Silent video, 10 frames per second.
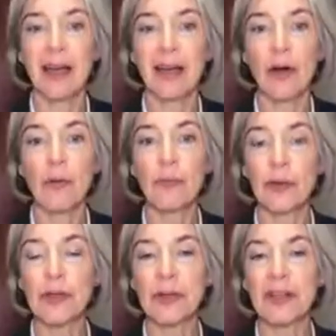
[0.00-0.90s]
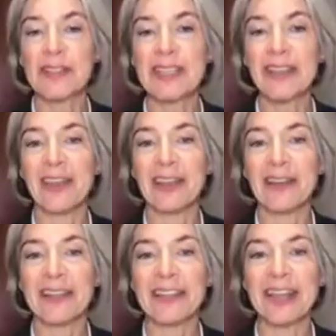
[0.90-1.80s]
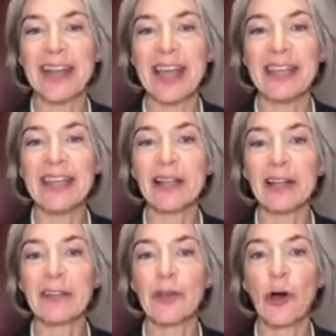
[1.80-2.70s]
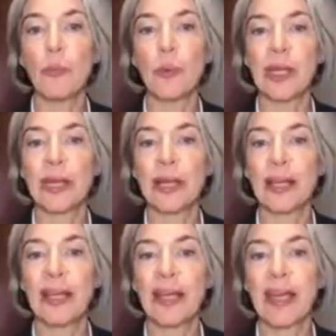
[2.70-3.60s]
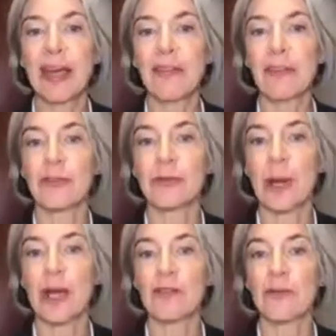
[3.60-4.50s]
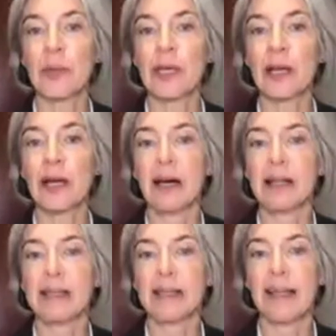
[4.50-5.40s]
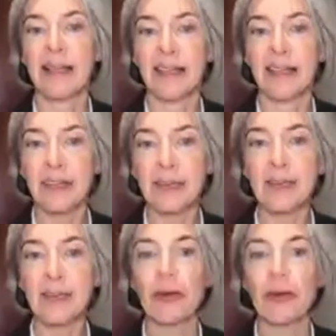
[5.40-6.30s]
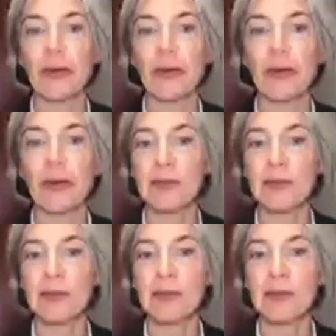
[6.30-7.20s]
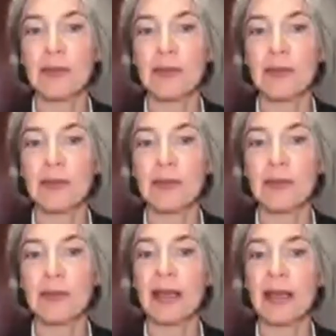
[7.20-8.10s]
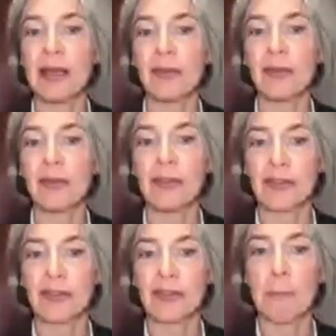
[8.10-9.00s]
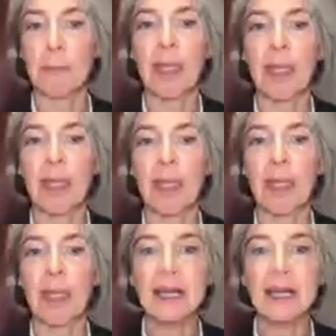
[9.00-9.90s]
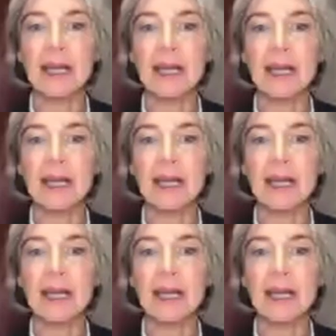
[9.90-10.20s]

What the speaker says: hopefully you can see the DNA helix opening and the strands being cut. This is the fundamental chemistry of the system. But